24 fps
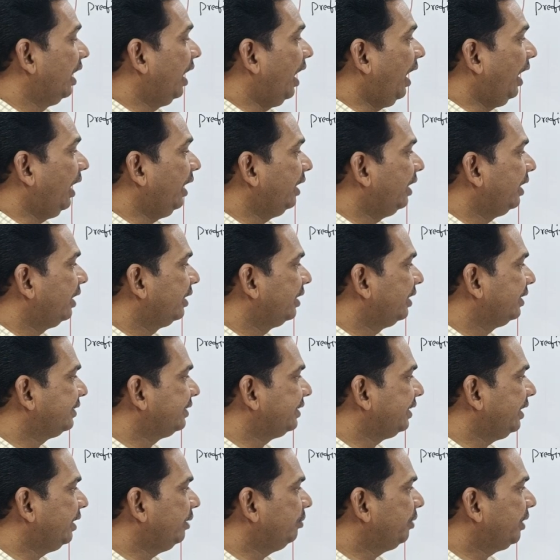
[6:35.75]
And at the
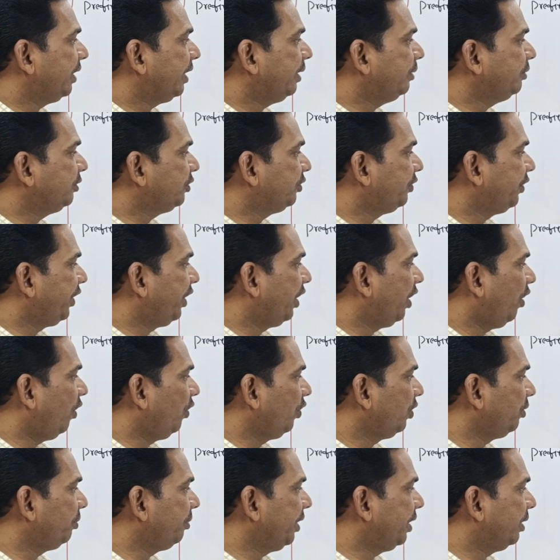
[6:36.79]
same time, so we
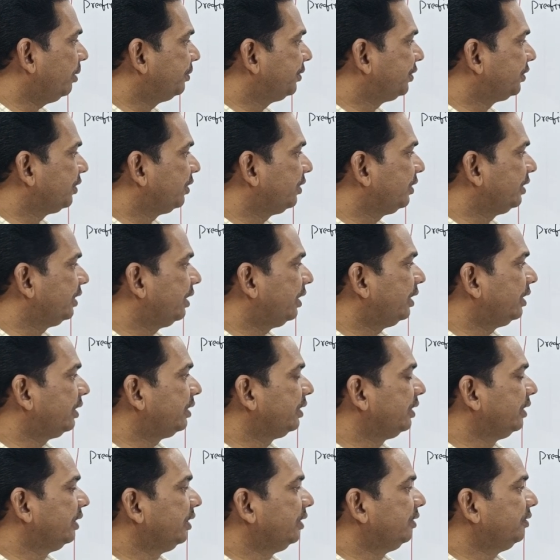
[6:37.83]
have to be observed that
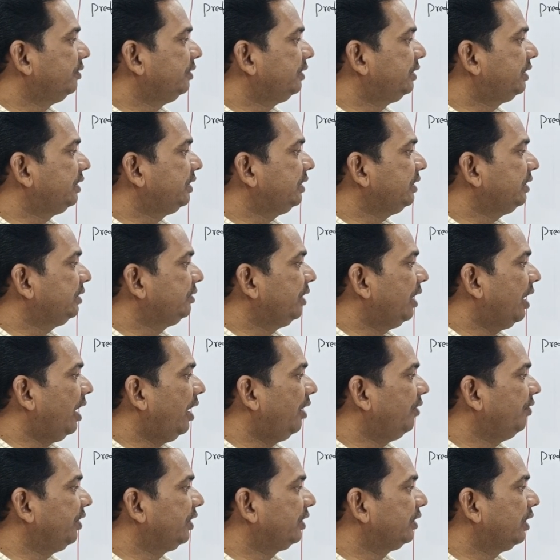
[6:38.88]
which is
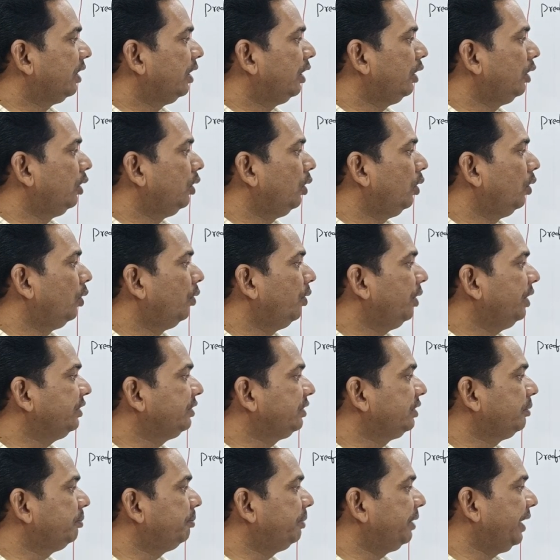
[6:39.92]
having the
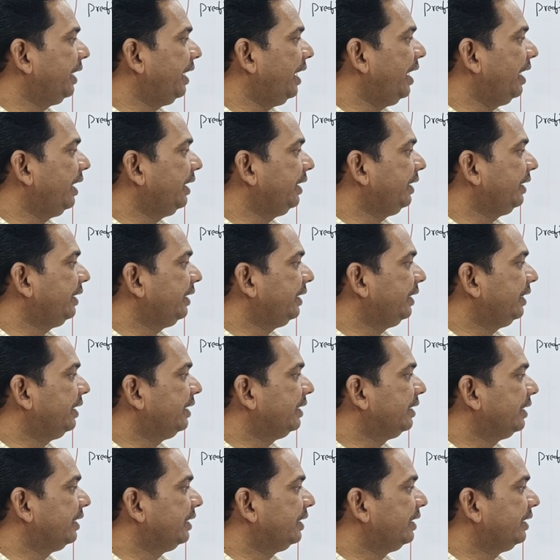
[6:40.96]
lowest priority
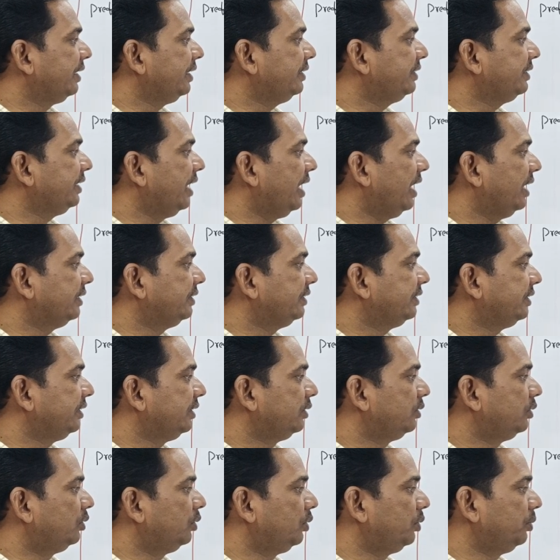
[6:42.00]
than this
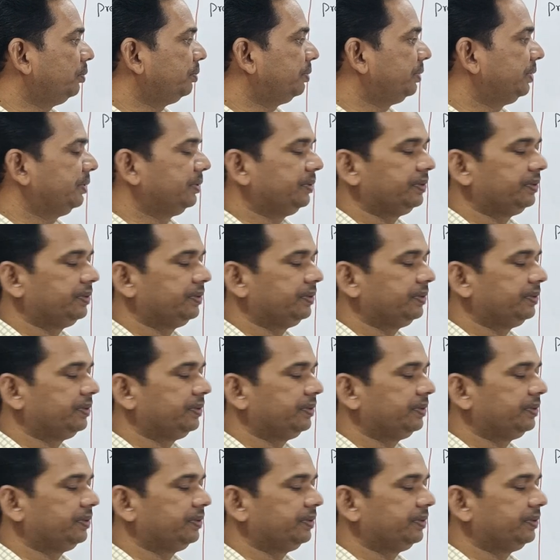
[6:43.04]
acid group.